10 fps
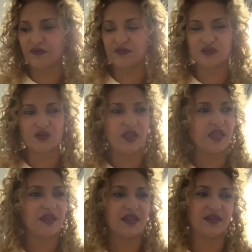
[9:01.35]

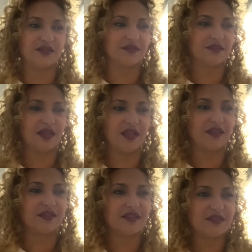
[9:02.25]
trainings,
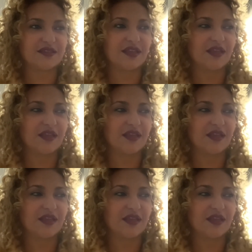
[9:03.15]
and this